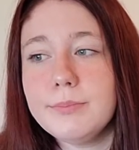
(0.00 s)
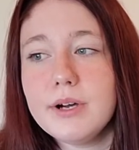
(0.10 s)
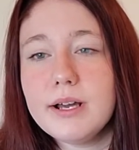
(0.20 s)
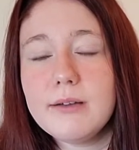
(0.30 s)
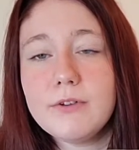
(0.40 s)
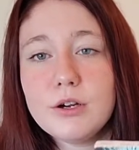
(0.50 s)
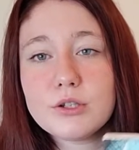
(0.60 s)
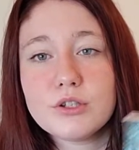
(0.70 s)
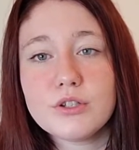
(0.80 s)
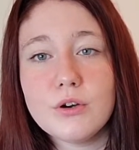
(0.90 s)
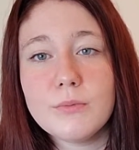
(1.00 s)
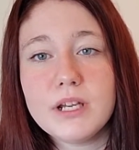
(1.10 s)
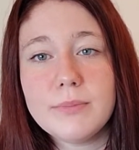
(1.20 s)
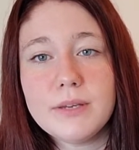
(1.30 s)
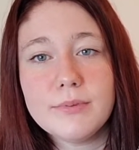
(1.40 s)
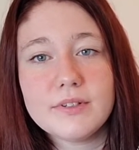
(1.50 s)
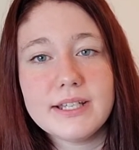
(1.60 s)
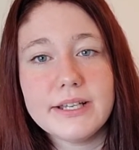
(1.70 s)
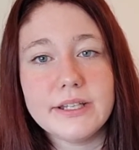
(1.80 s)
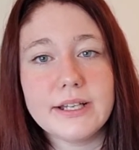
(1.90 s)
but I've heard so many people
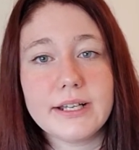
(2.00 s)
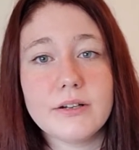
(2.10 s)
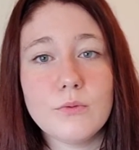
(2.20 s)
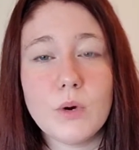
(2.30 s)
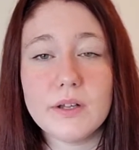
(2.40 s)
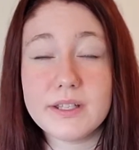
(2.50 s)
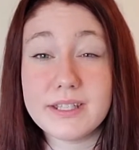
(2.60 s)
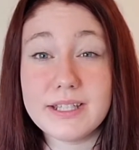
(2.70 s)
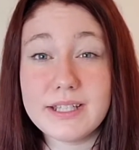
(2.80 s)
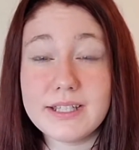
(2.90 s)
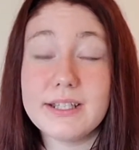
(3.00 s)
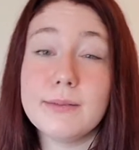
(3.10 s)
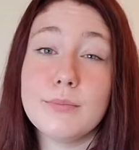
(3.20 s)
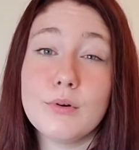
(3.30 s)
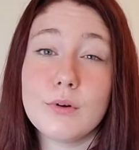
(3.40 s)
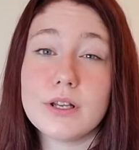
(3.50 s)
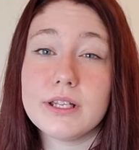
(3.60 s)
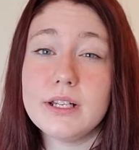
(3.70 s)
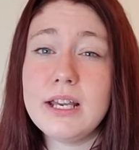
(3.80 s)
saying, like, while this is an important